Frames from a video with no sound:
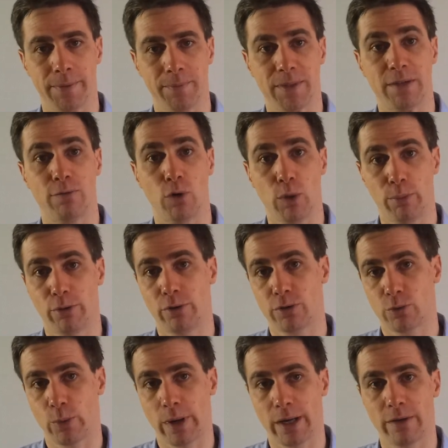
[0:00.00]
developers
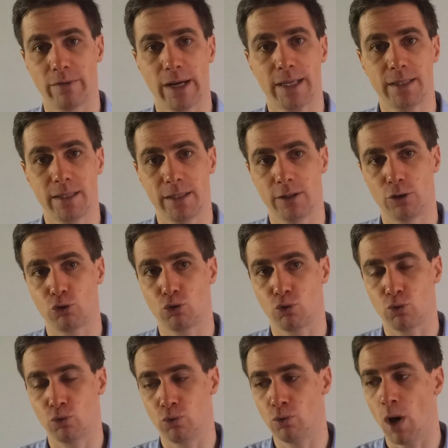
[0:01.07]
were invited
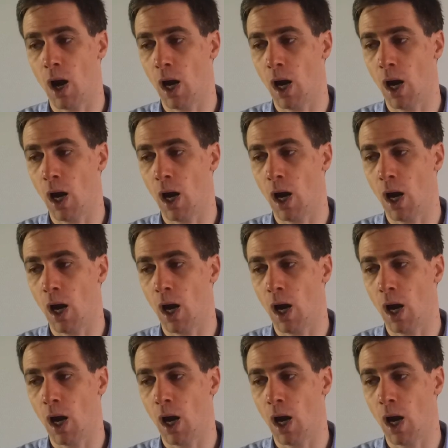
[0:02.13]
to